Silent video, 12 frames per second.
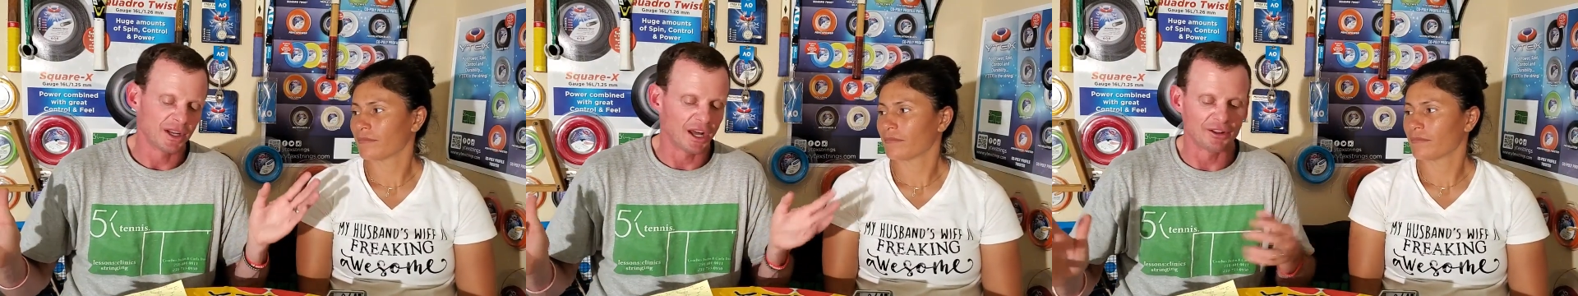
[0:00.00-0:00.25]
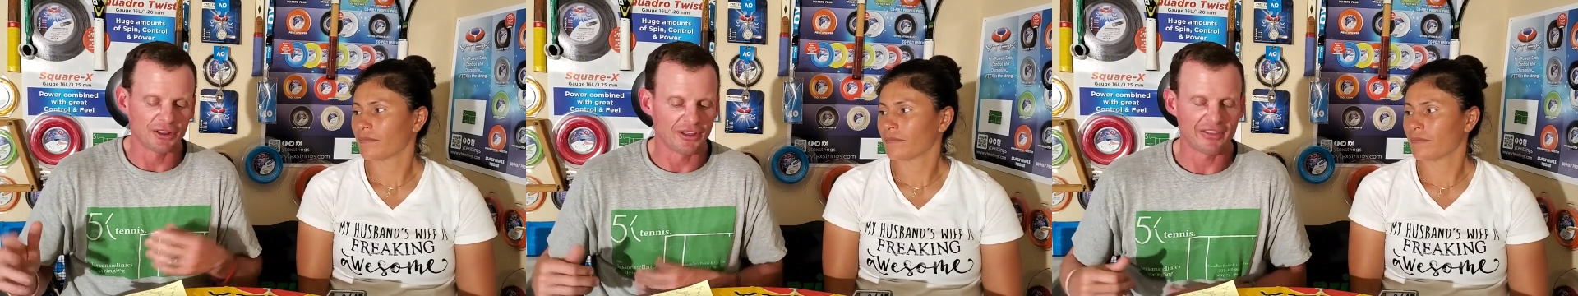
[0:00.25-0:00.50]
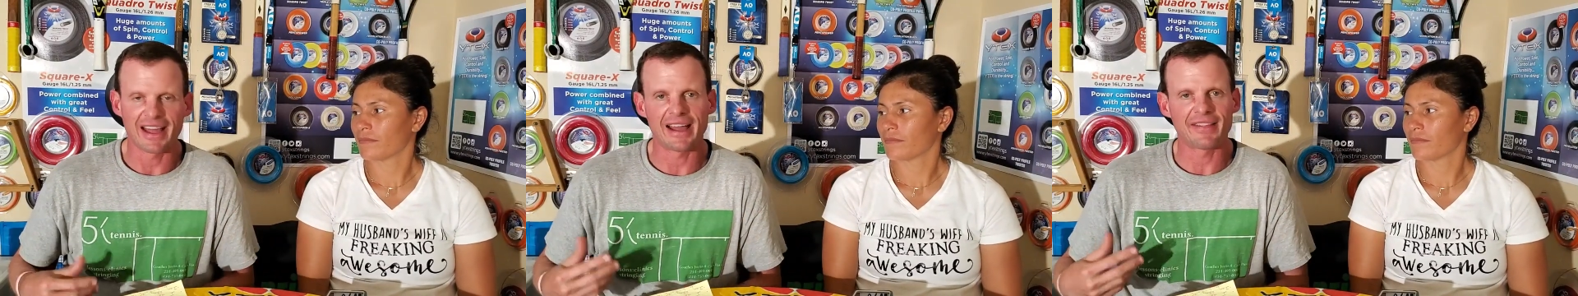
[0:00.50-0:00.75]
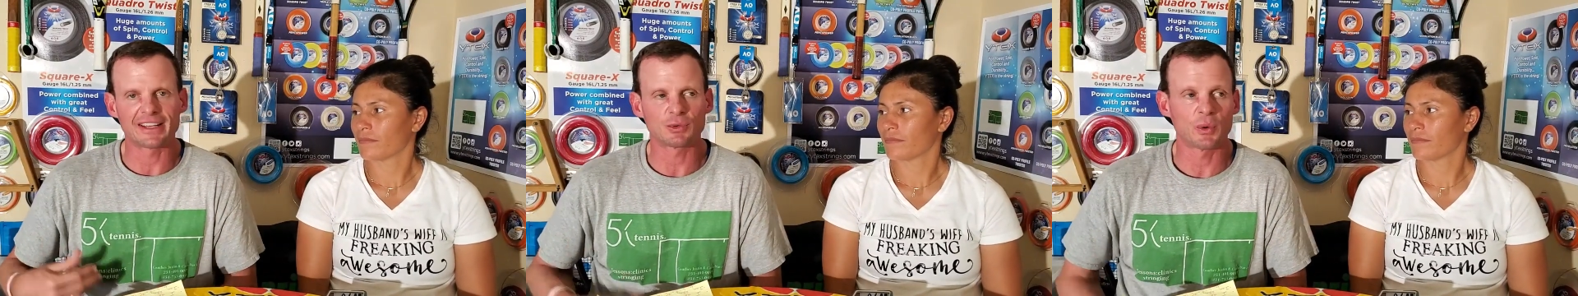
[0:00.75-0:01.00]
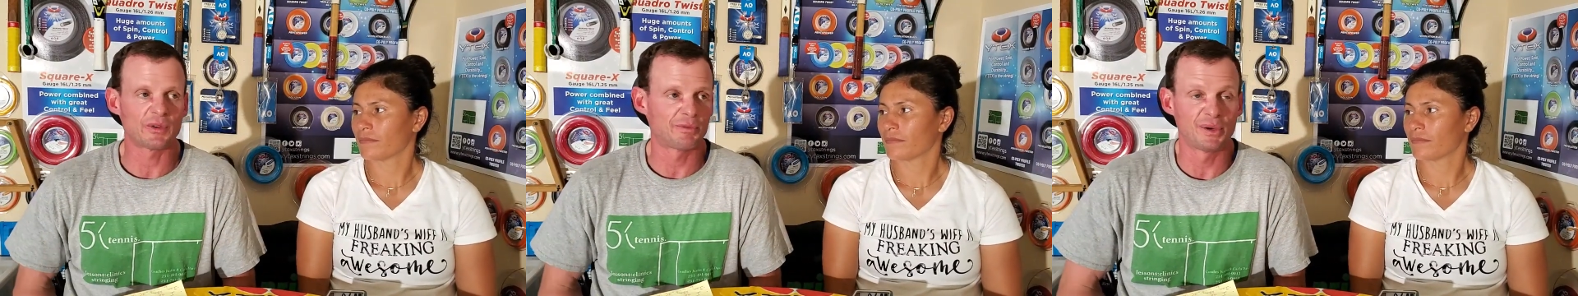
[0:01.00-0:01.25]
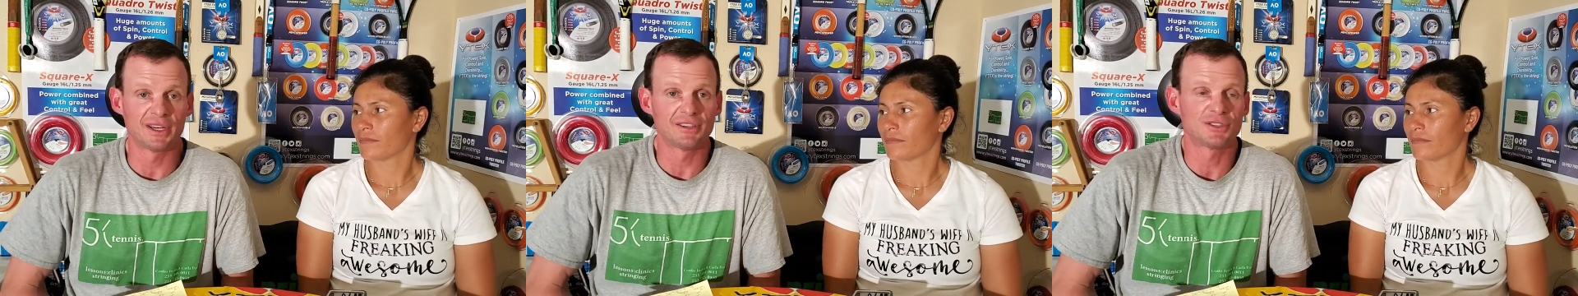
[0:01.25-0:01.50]
Speaker 1: But other than that, that's what
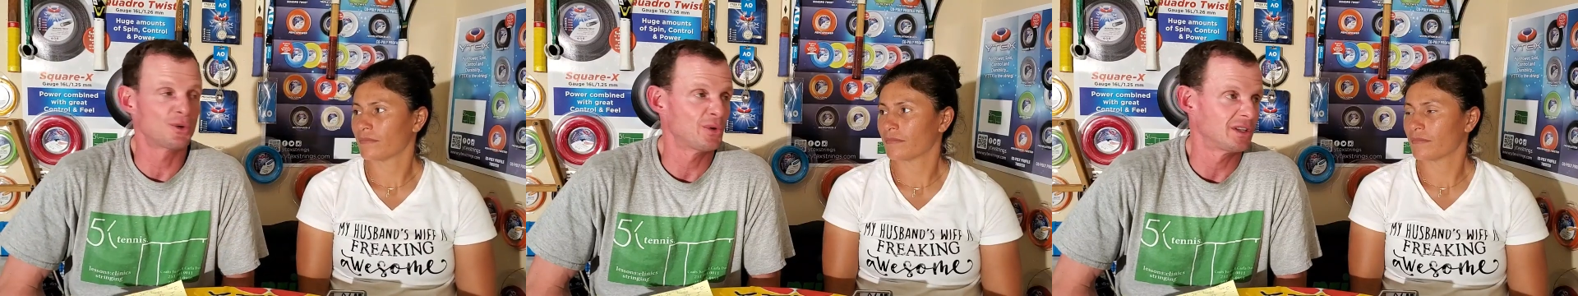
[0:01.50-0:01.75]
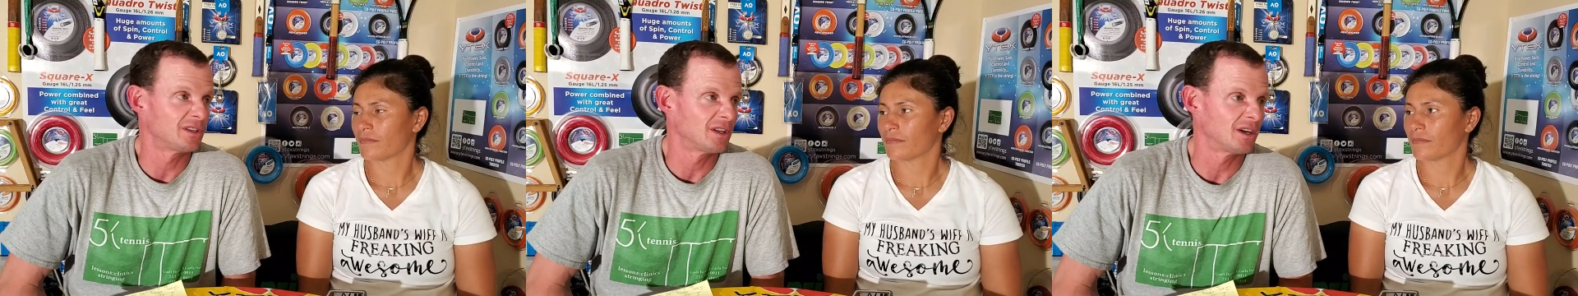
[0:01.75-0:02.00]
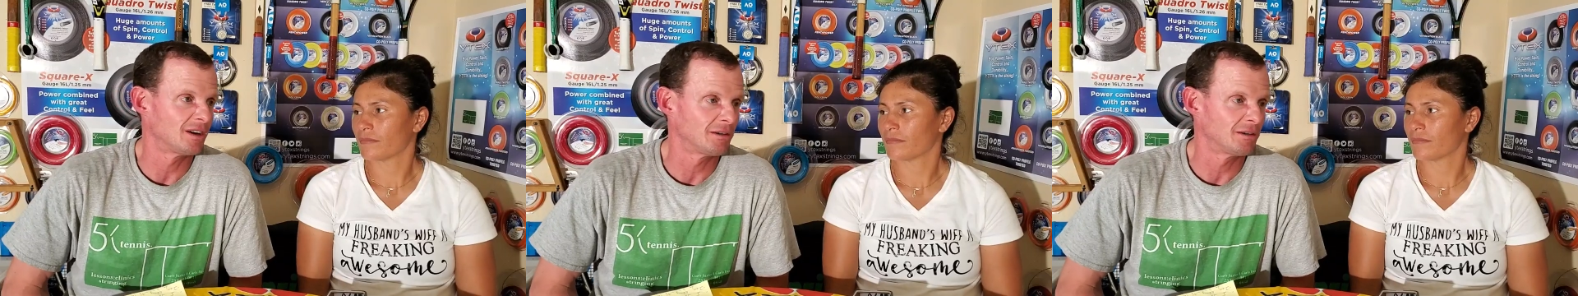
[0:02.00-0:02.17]
we put into it.